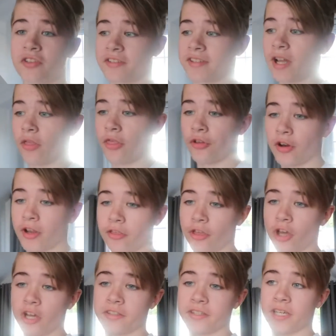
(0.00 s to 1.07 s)
so it's now
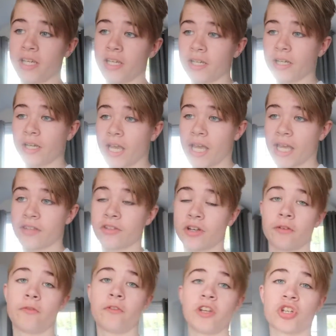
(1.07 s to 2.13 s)
3:30 and I
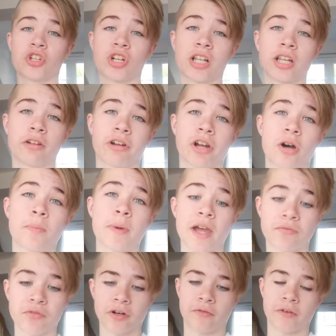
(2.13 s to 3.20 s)
finished clearing up
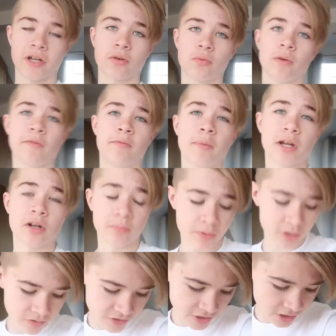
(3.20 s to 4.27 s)
everything with my
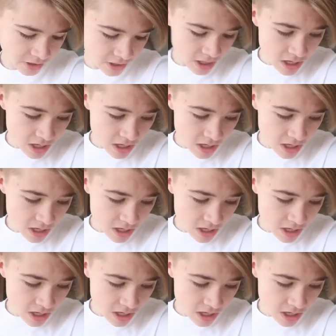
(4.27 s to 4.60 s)
computer